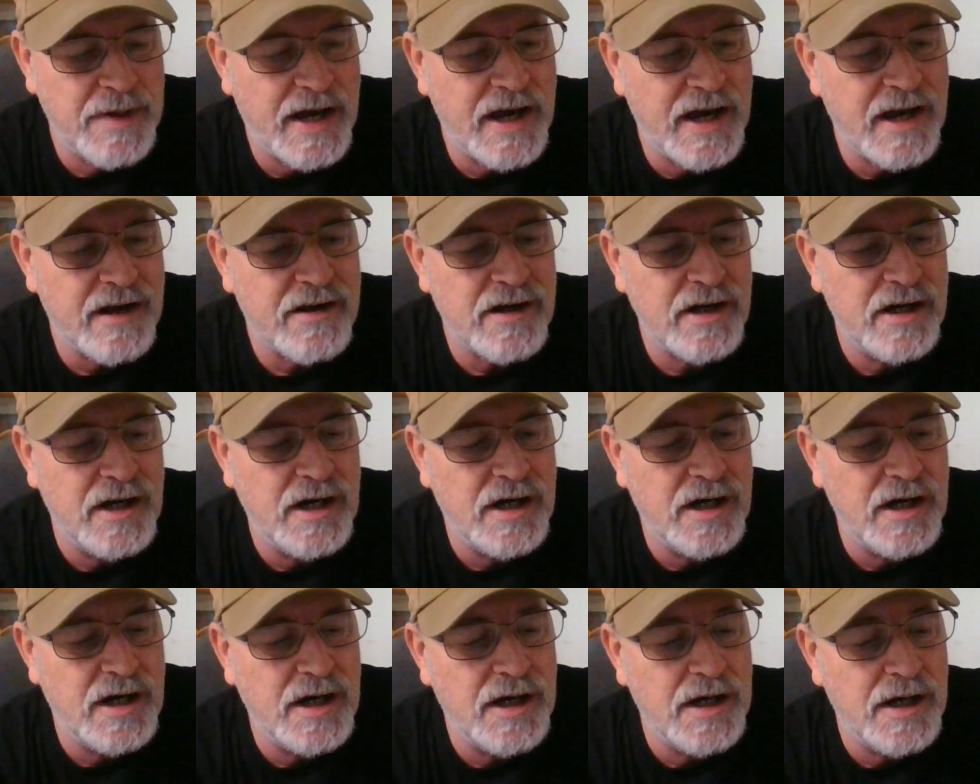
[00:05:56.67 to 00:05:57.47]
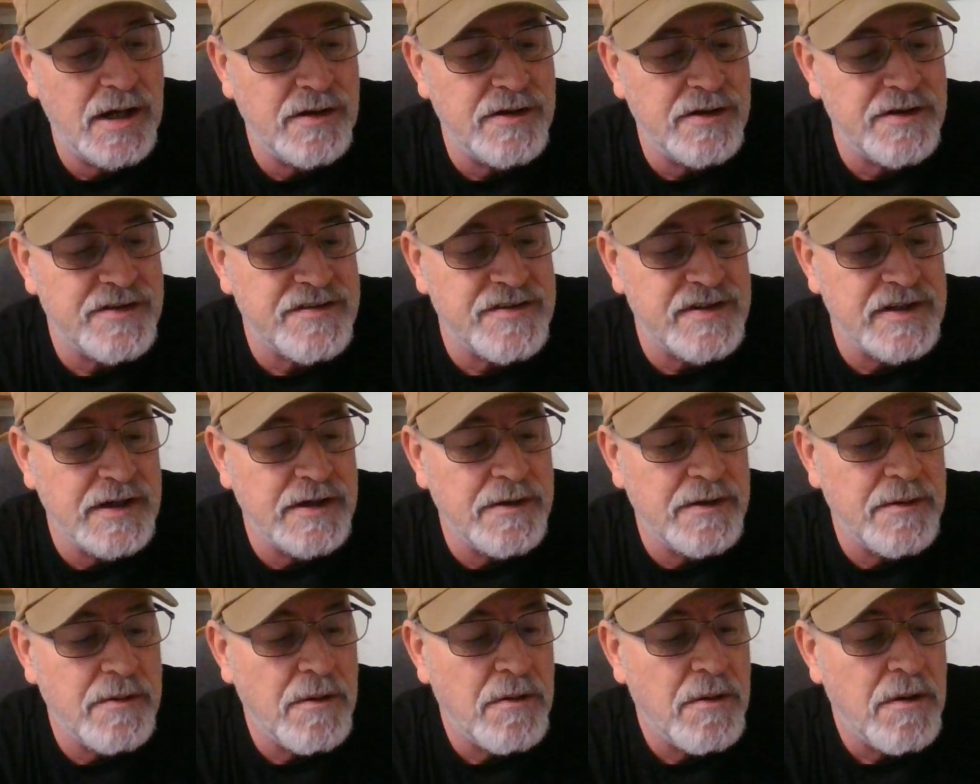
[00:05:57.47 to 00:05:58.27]
back, let's
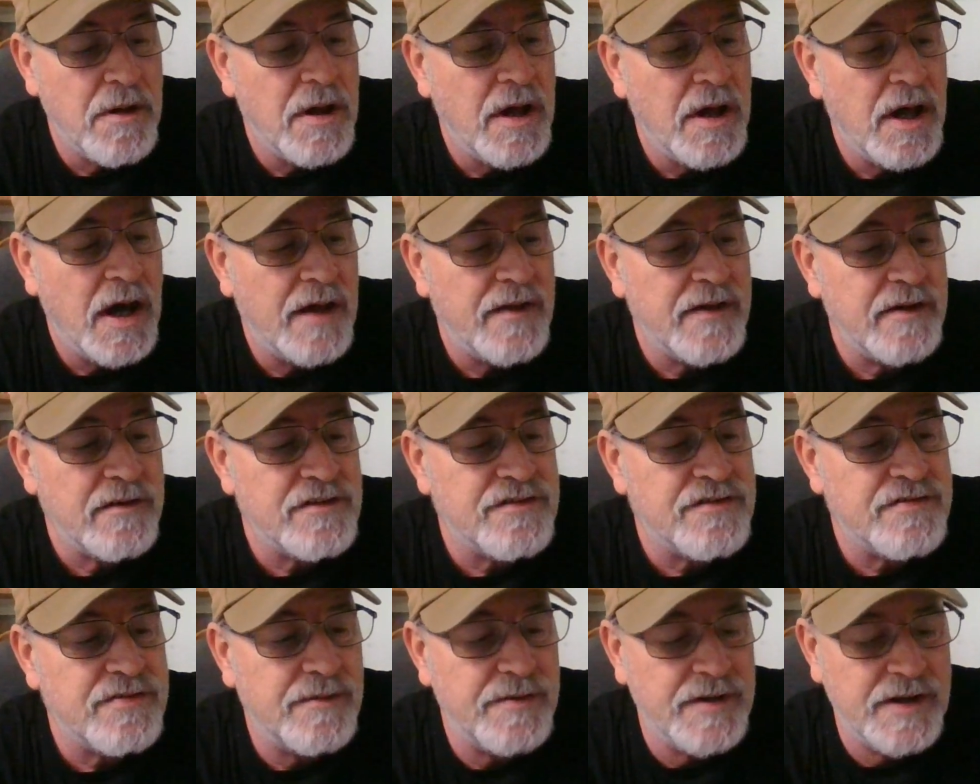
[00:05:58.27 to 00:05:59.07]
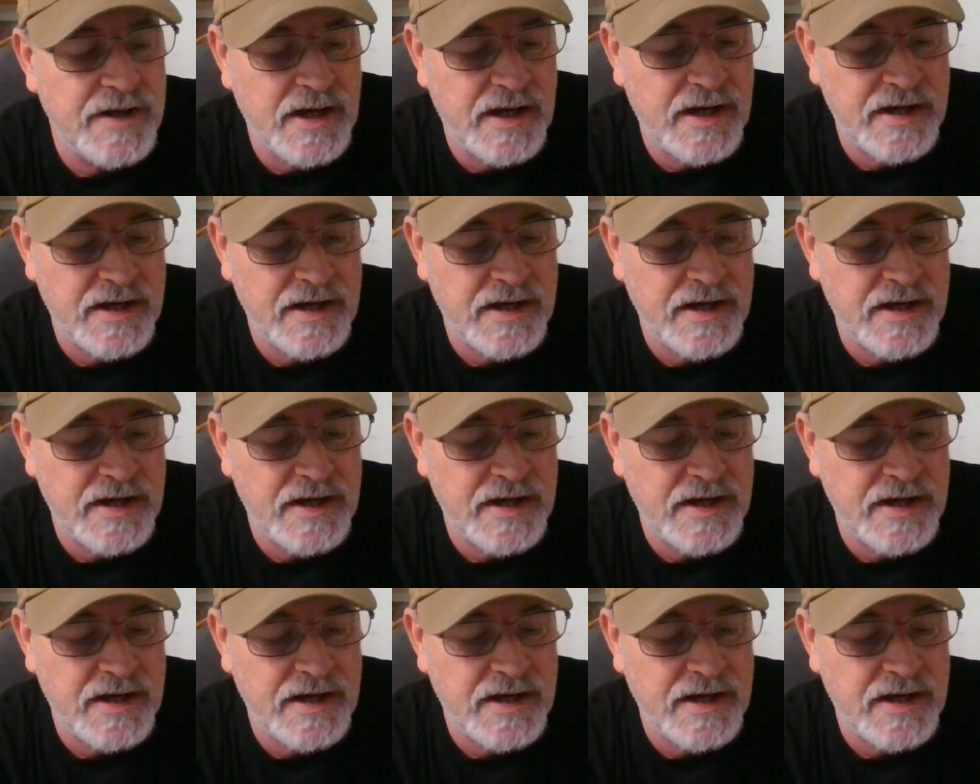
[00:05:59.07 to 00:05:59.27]
see, I think it's from the